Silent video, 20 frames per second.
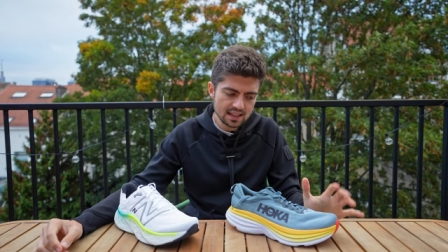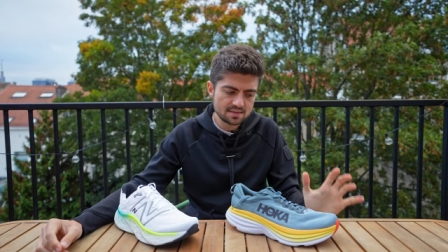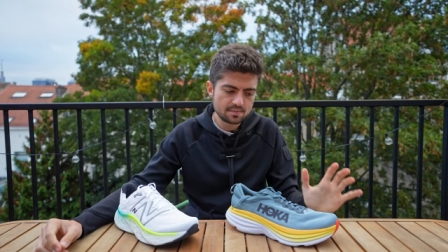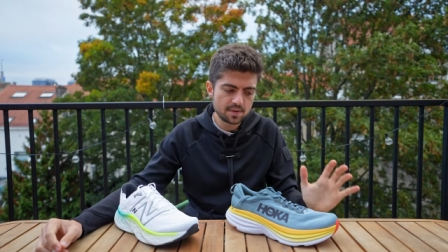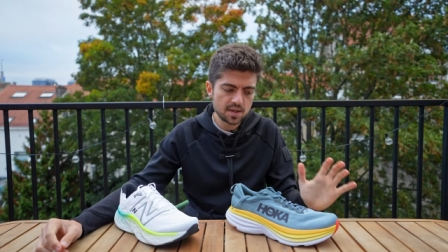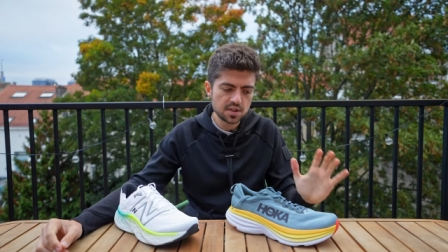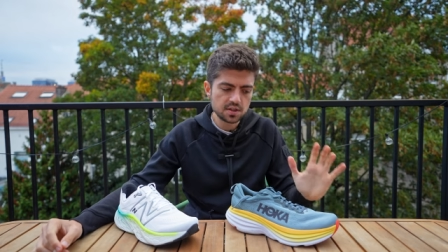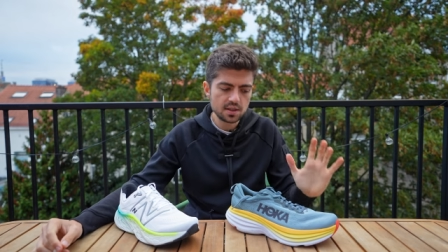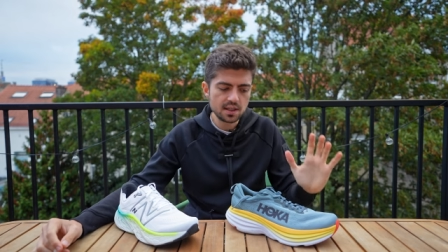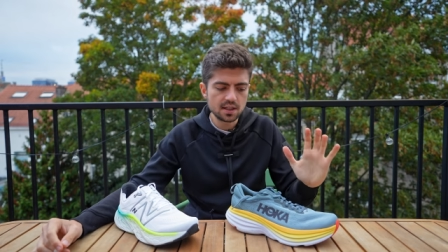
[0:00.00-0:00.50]

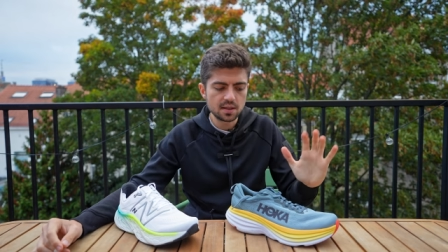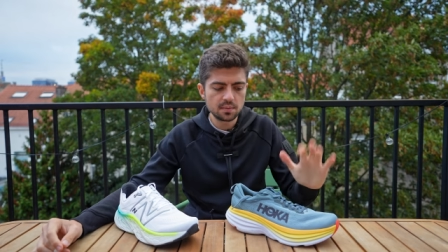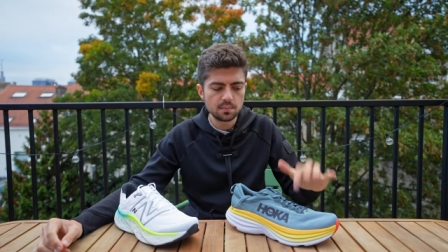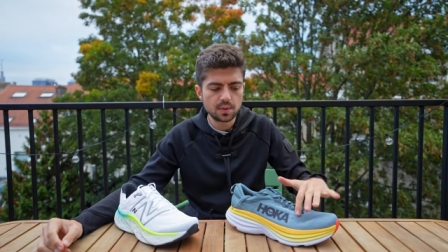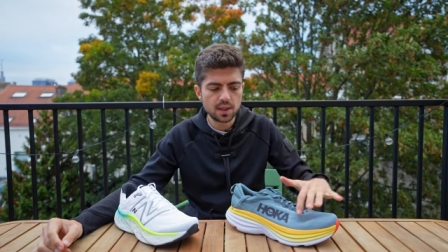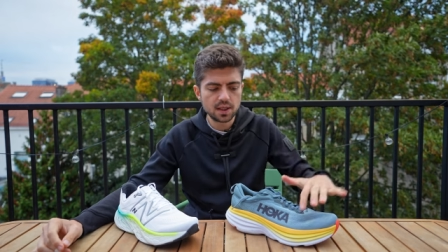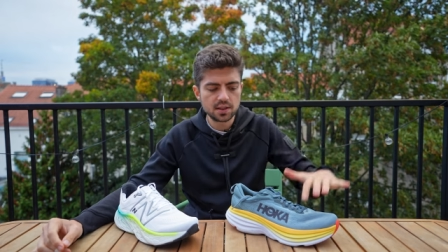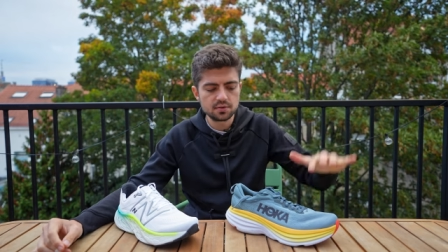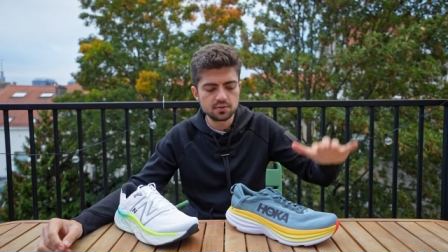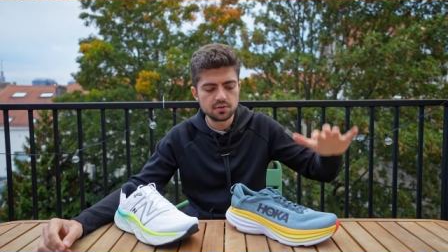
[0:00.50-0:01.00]
especially
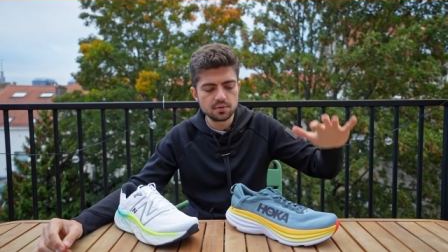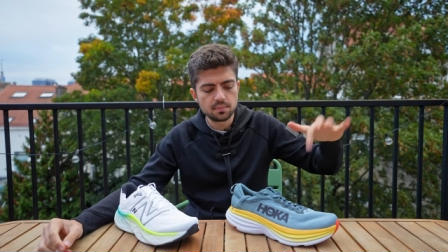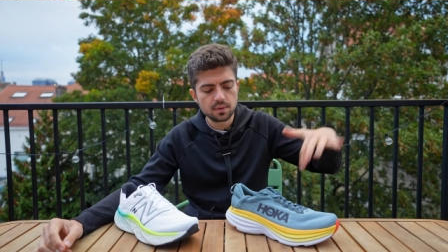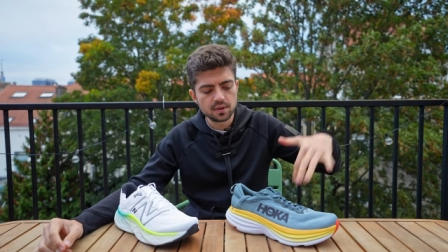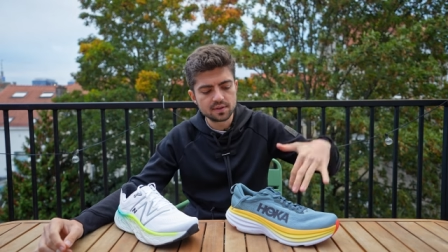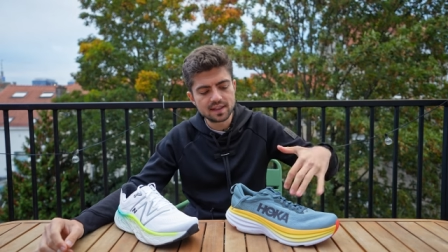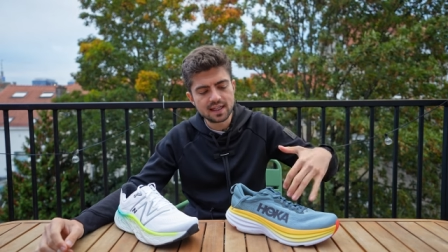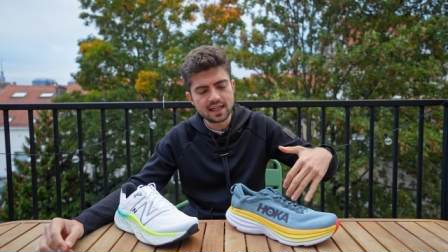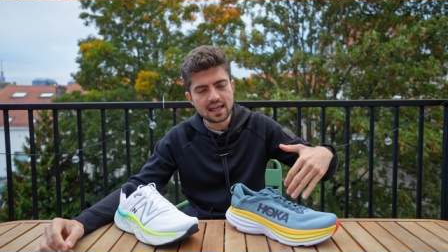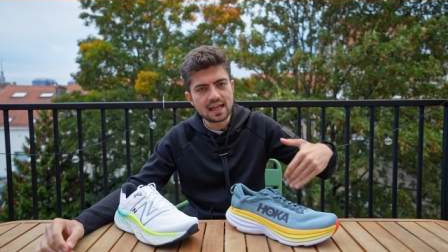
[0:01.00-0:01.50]
compared to the
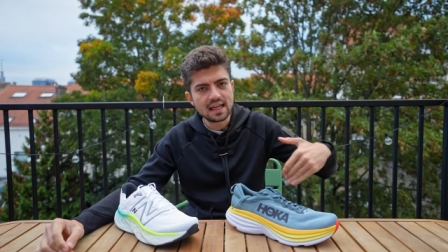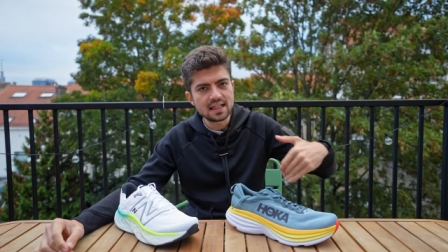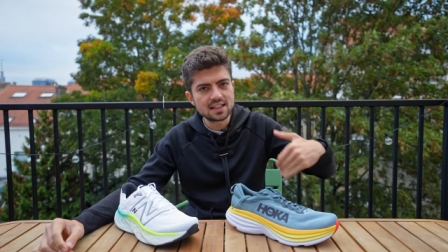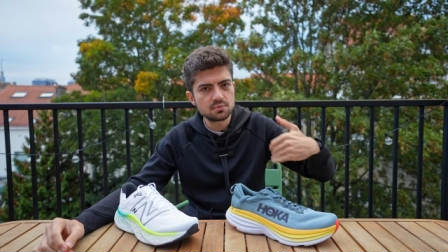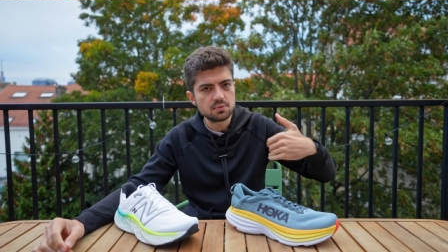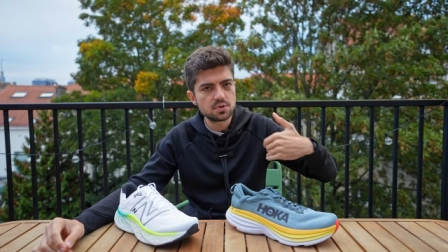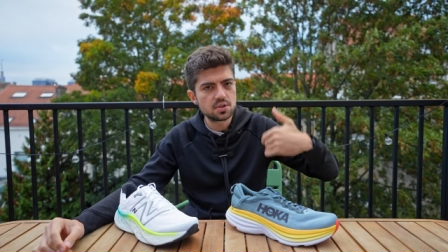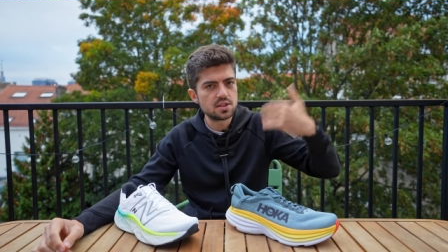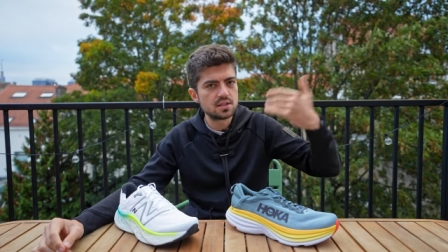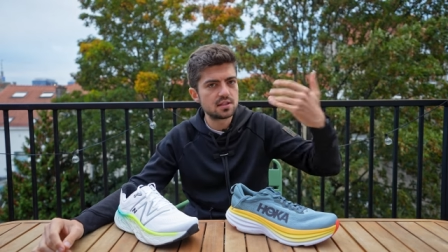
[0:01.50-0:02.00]
Bondi X,
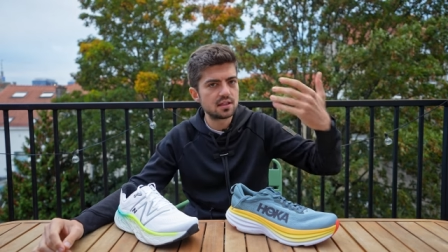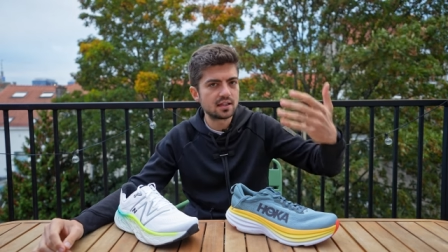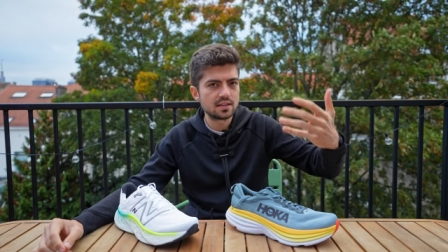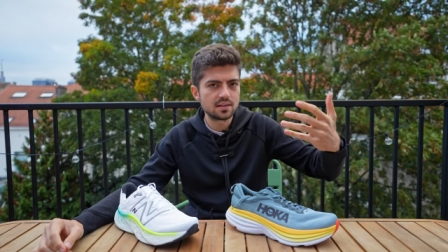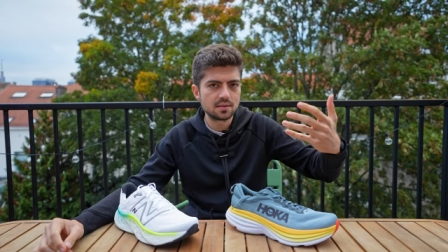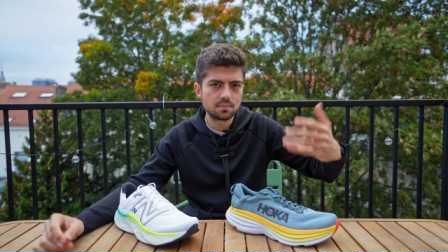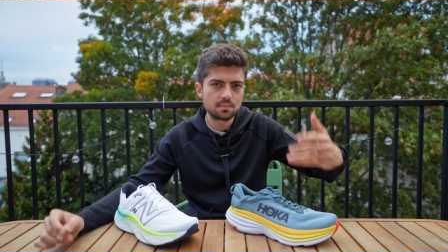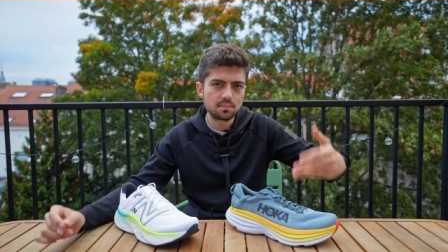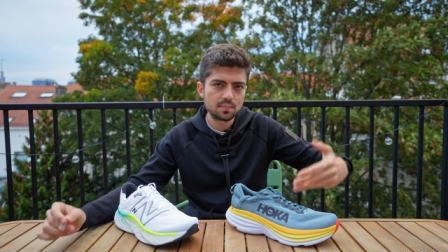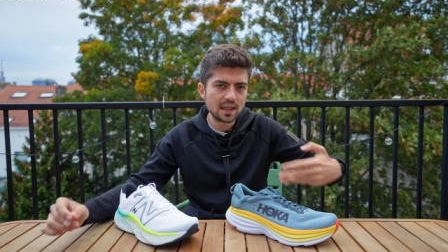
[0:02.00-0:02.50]
which is like
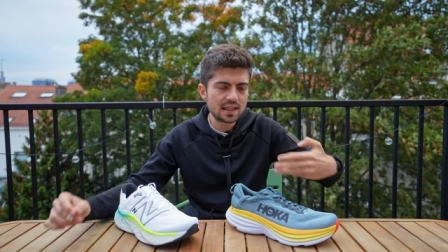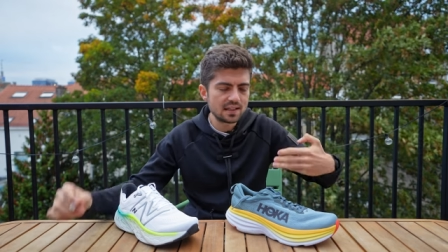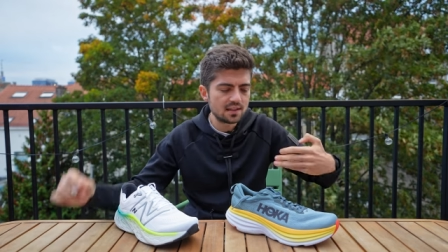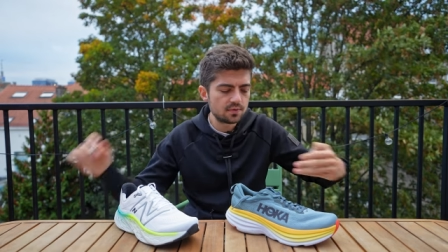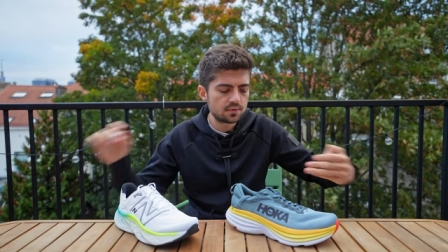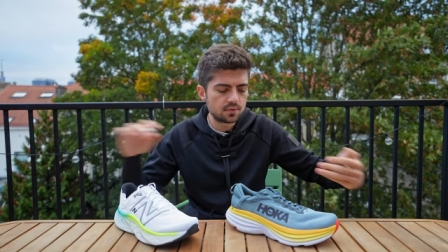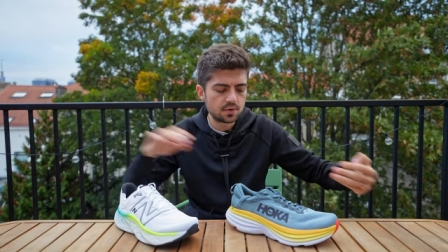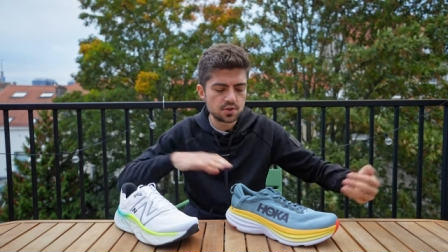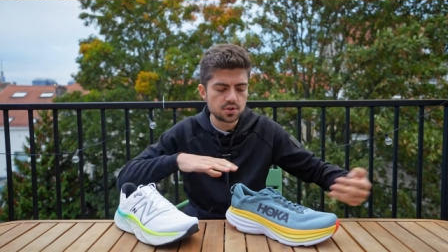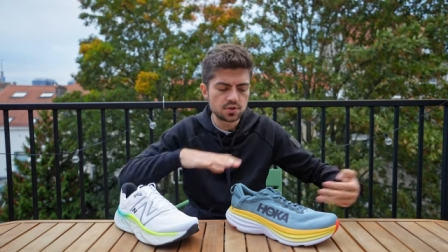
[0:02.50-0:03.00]
the plated
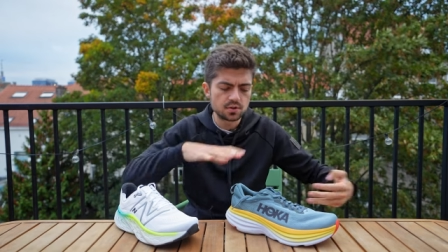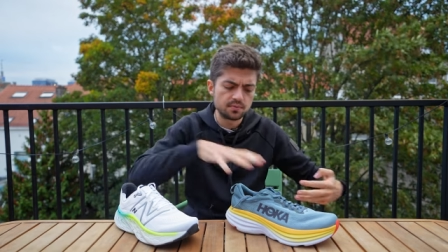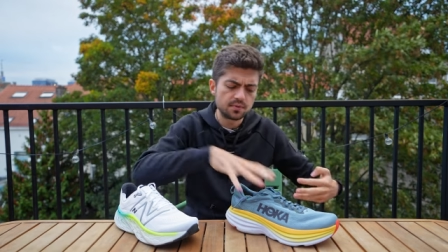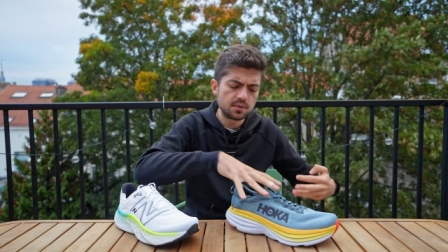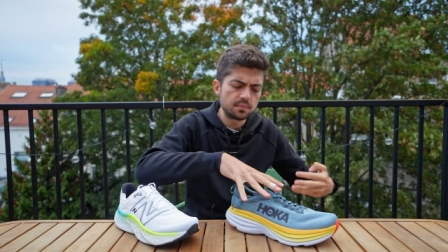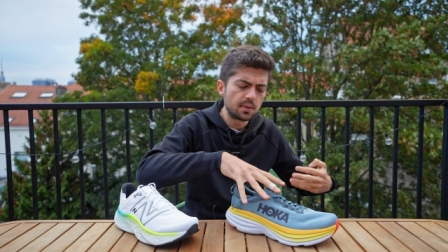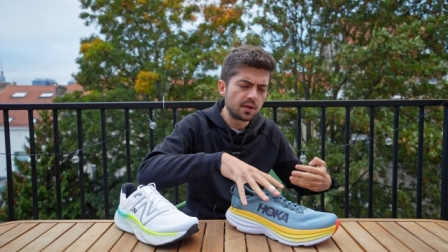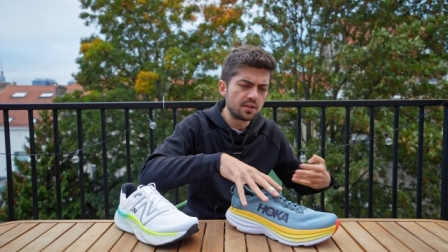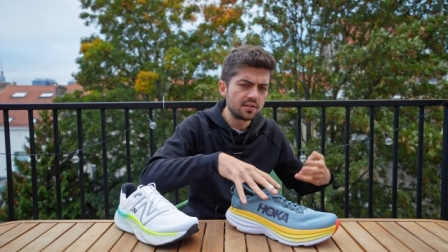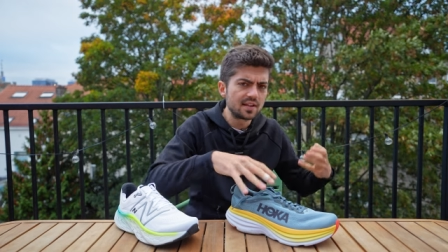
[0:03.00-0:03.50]
version of
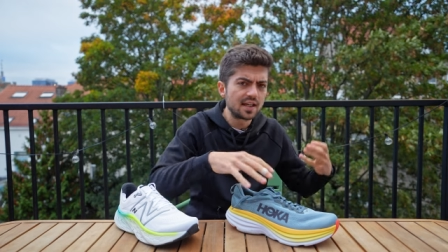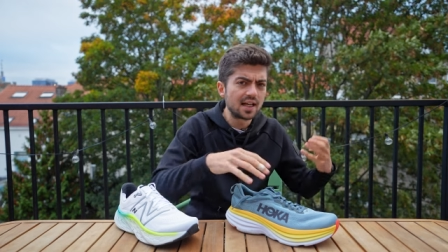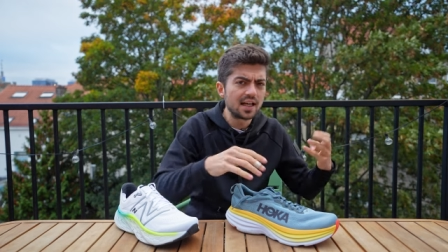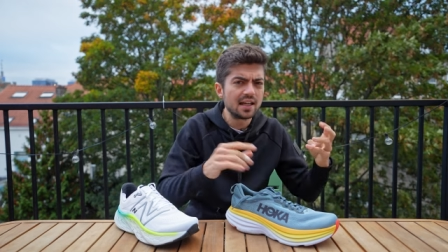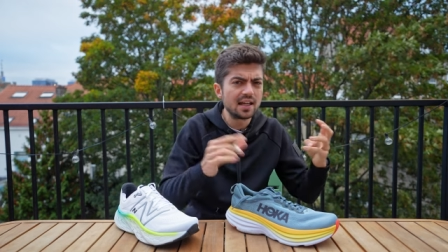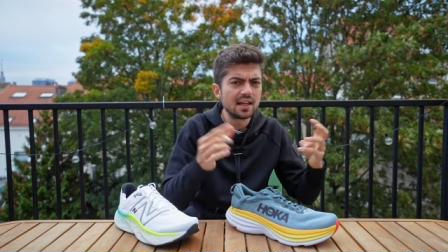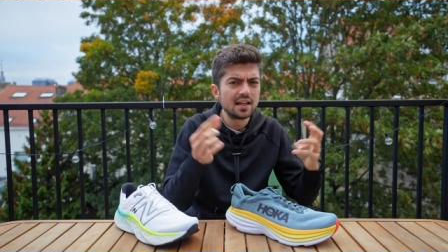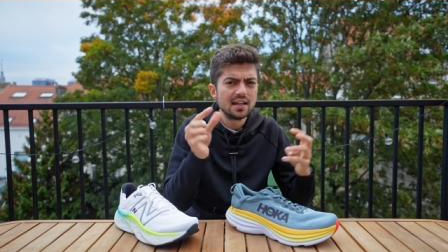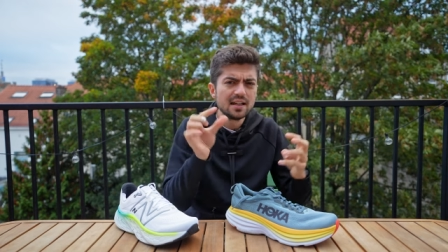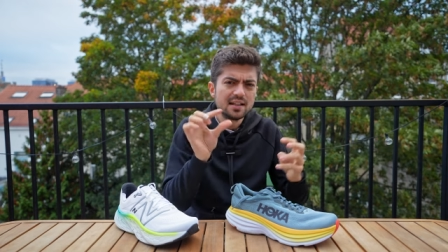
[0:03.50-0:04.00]
the
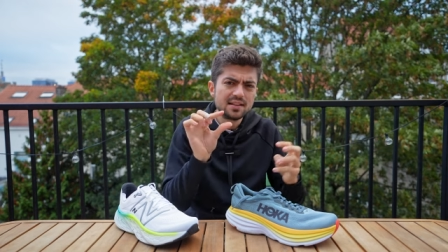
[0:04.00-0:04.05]
Bondi.